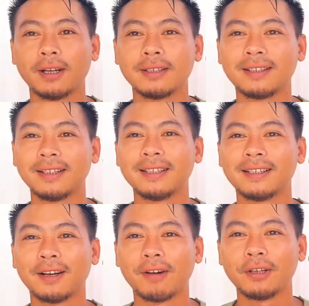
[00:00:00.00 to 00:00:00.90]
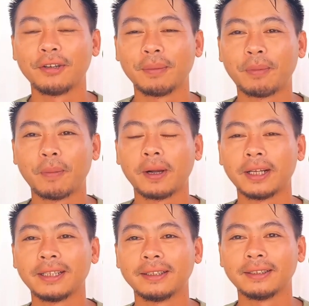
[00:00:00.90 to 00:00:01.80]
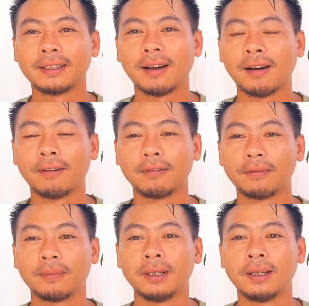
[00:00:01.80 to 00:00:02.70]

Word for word: friends this is how I do a propagations of